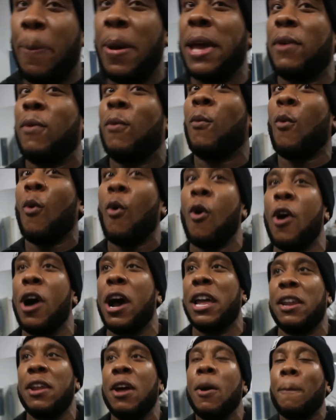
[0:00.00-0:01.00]
pick
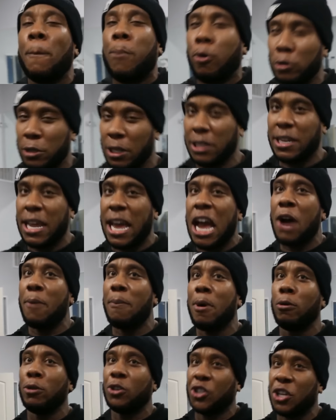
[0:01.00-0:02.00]
one cooling down
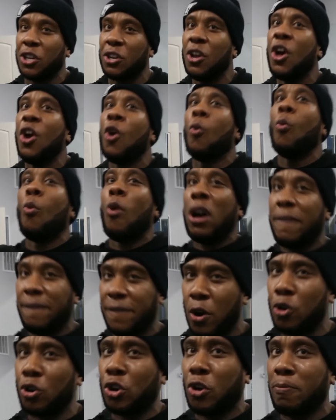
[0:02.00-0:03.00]
motion, one
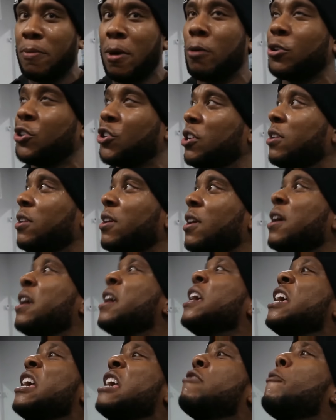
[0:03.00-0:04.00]
vertical motion.
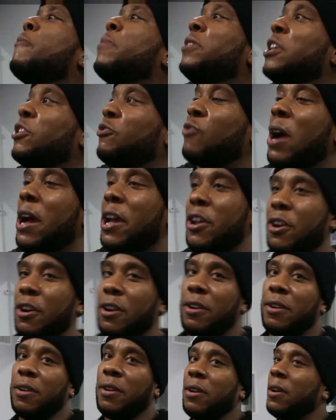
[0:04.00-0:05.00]
It will be this right here.
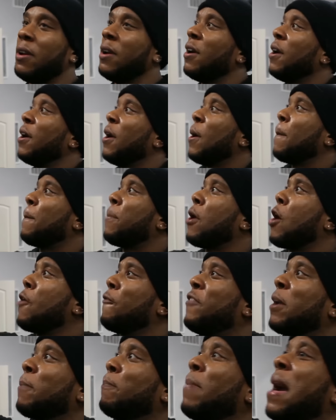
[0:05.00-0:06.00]

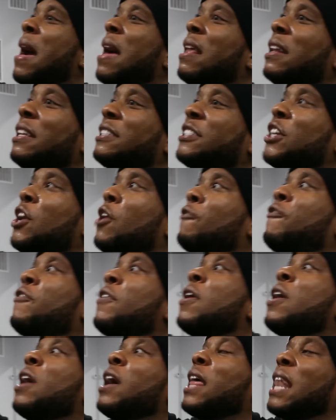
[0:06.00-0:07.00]
Perfect balance of
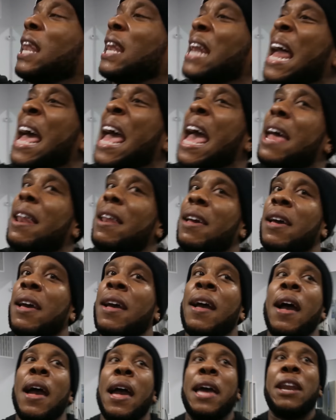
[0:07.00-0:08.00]
lat
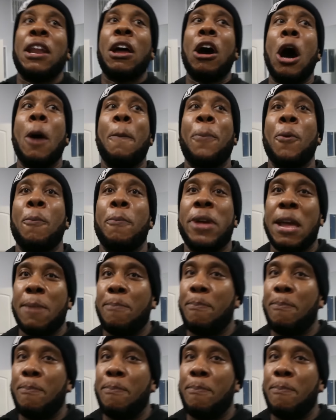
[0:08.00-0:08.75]
and upper mid